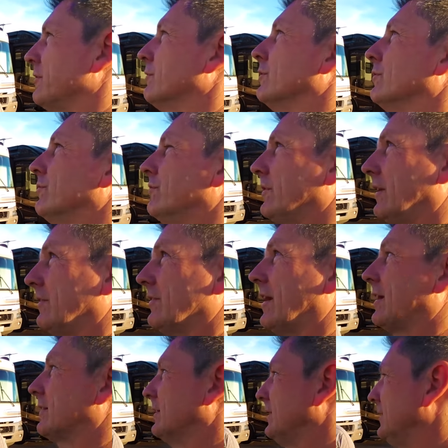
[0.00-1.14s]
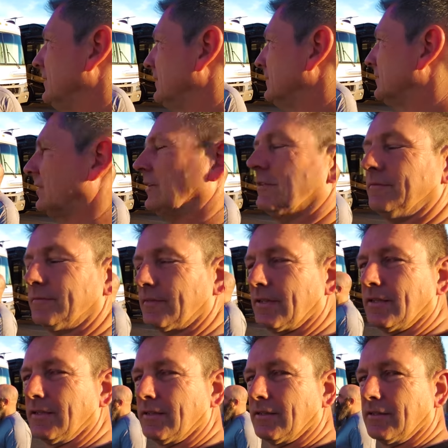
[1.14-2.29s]
your roof. Yeah. Exactly. So
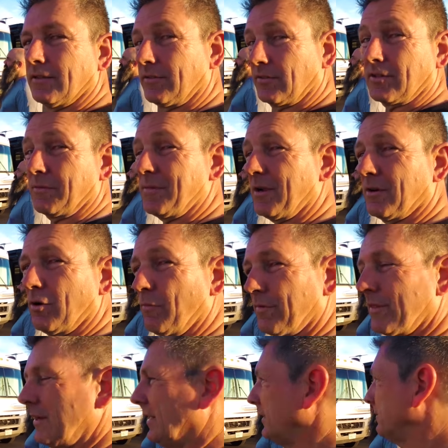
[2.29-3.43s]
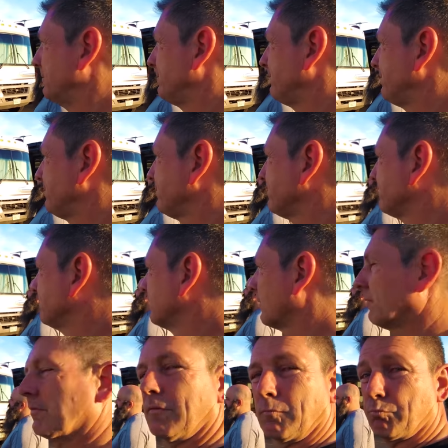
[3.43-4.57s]
this is going to be our home for the night.
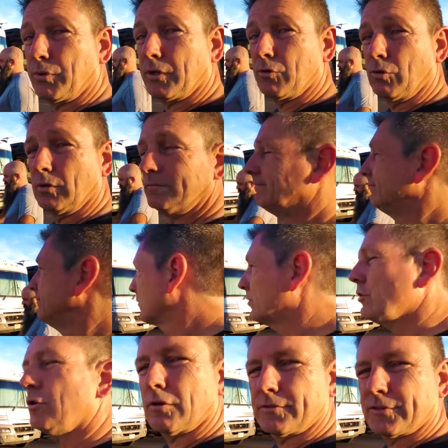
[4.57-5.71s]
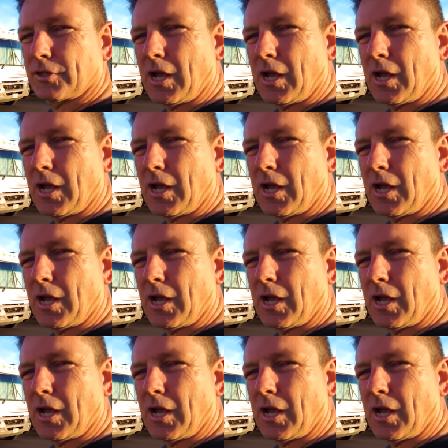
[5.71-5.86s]
Pretty cool. Kudos to